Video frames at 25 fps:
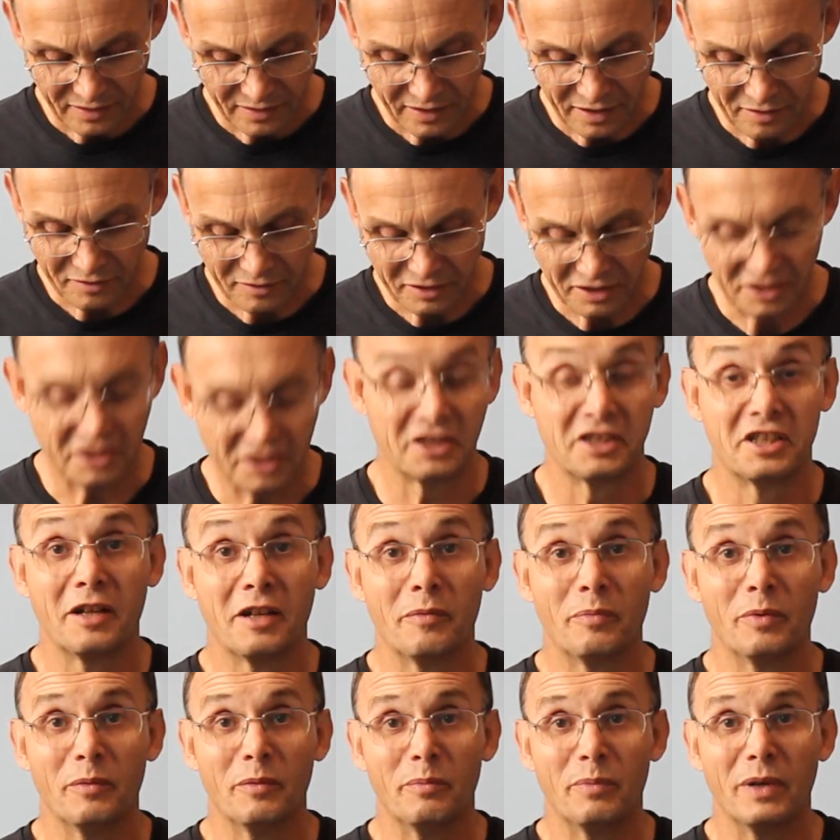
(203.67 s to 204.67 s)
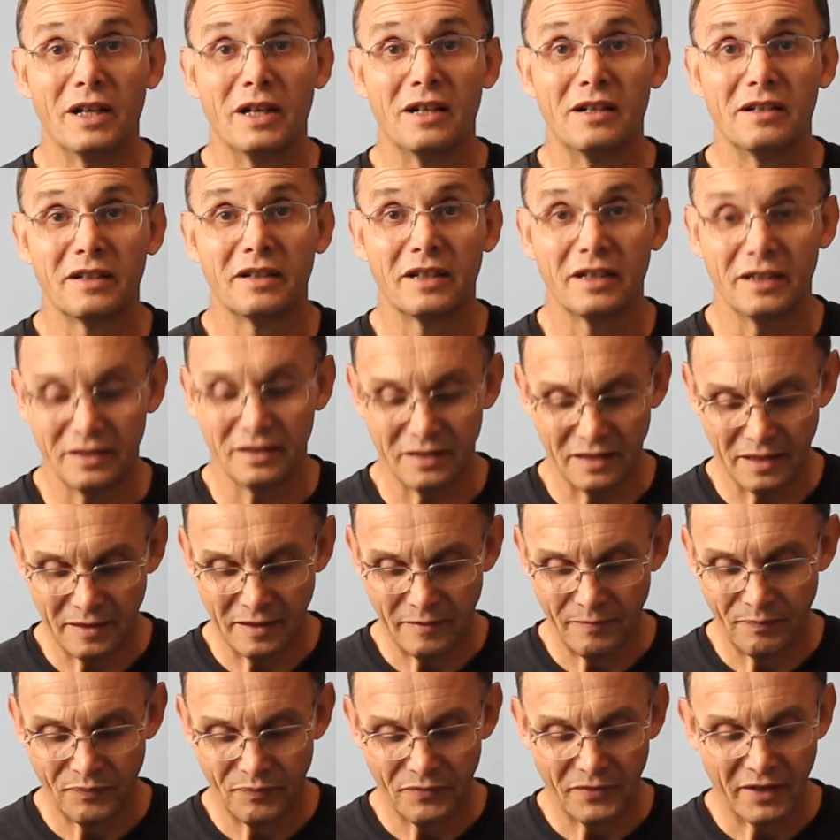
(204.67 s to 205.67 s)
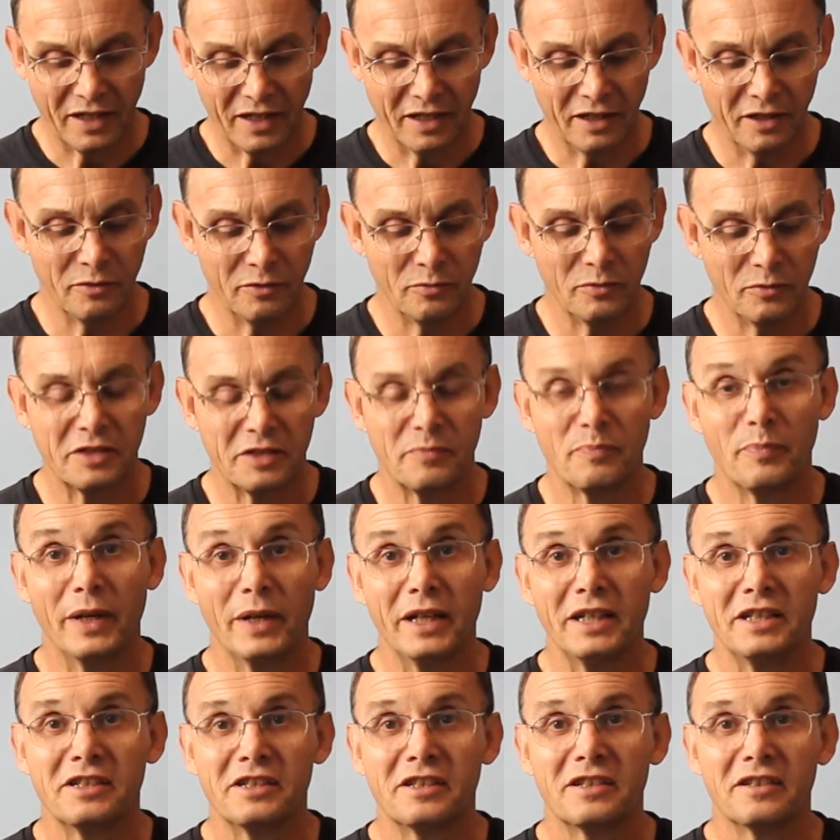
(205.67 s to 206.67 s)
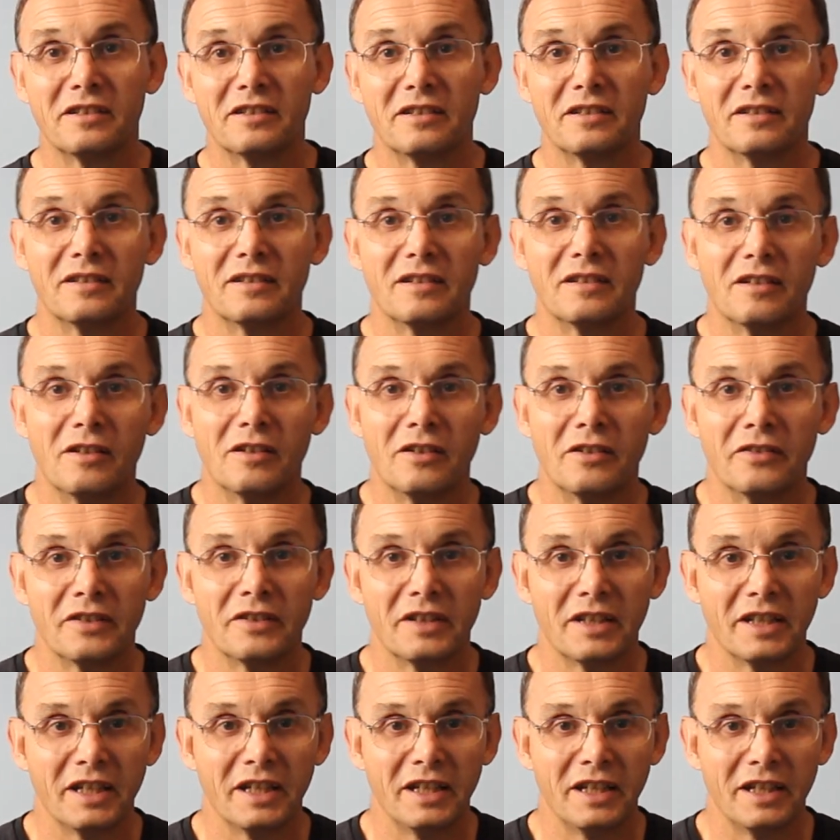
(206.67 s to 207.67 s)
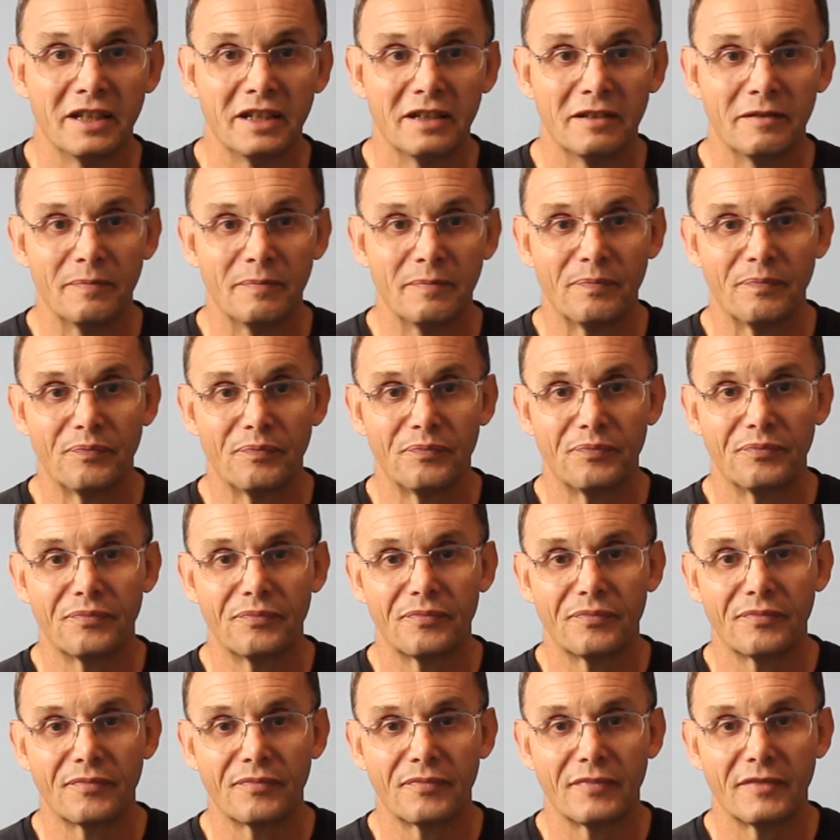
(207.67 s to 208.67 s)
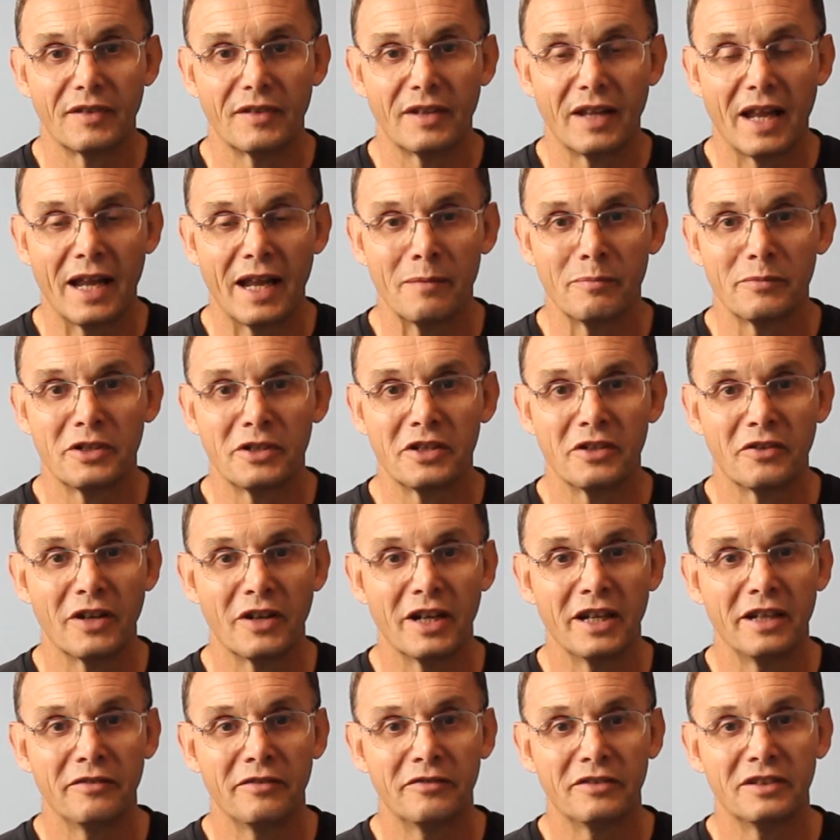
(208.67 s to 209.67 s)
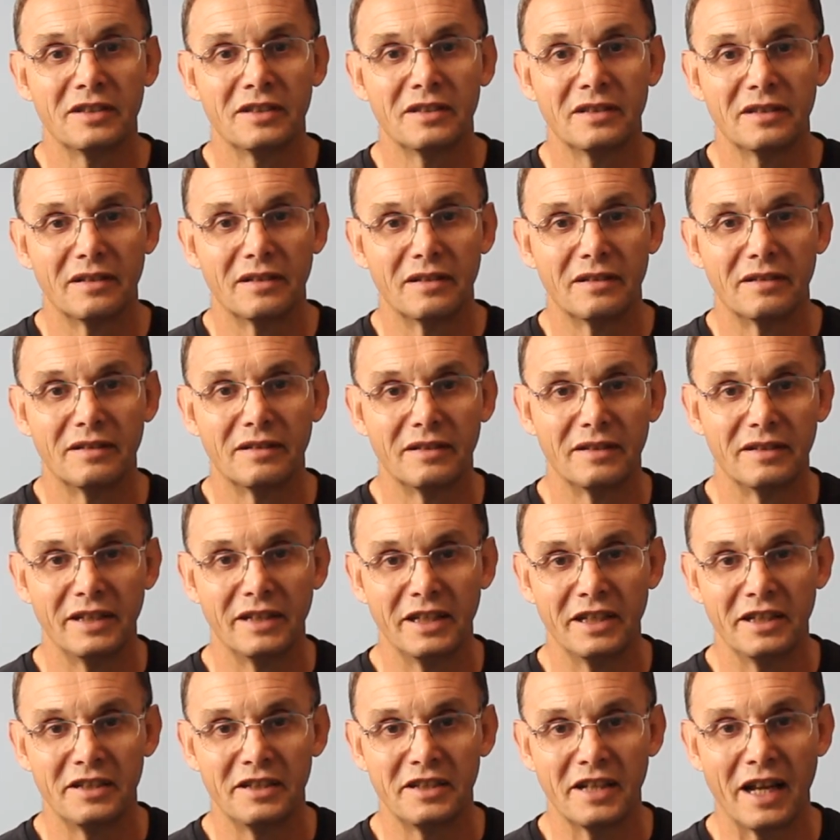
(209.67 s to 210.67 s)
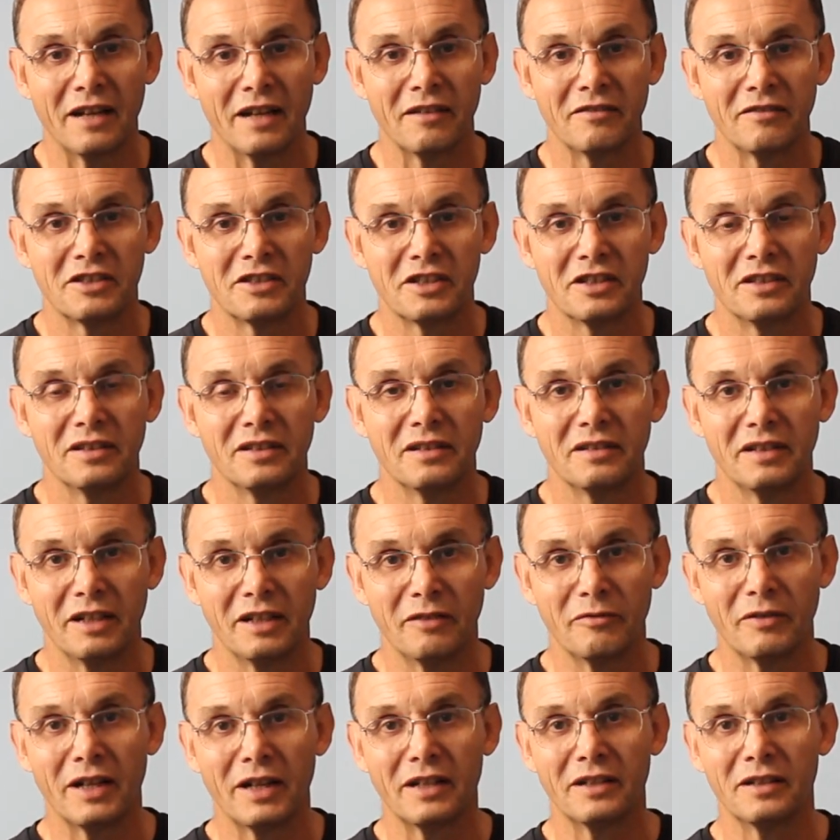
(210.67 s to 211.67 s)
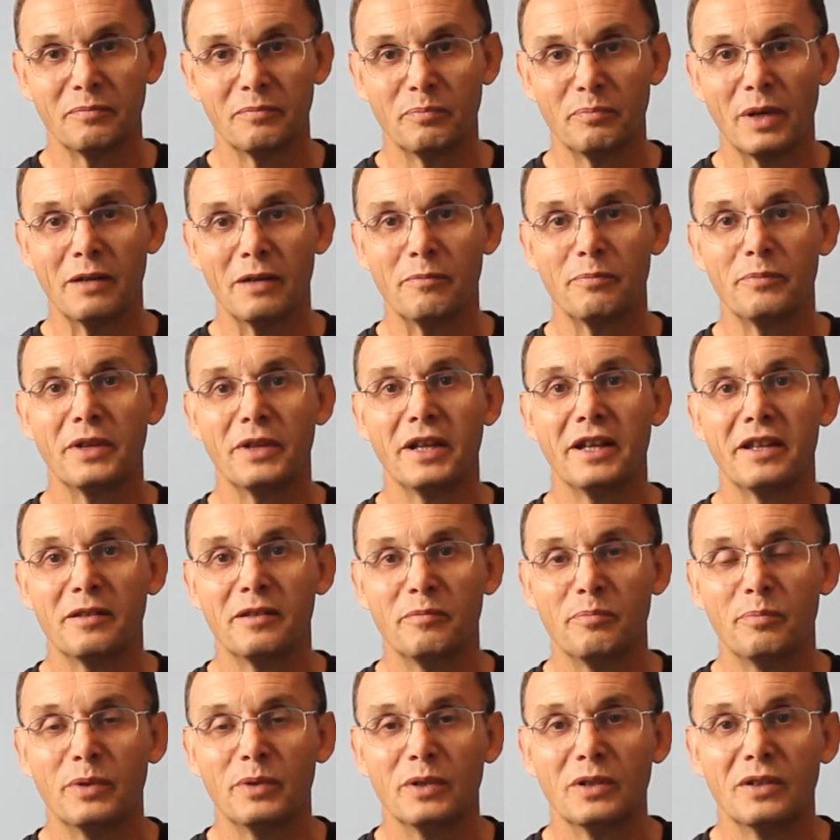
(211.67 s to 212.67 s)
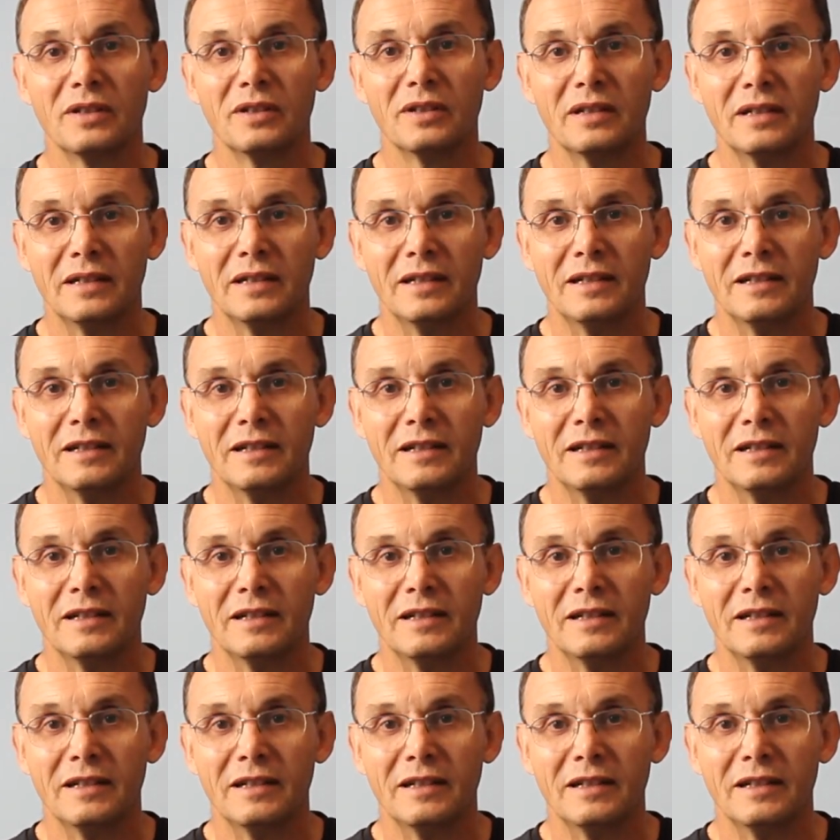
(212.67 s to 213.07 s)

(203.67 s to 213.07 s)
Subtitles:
known as Skipper Parker, who was based on the Hampshire Avon near Downton. He ran the pub there, the Bull,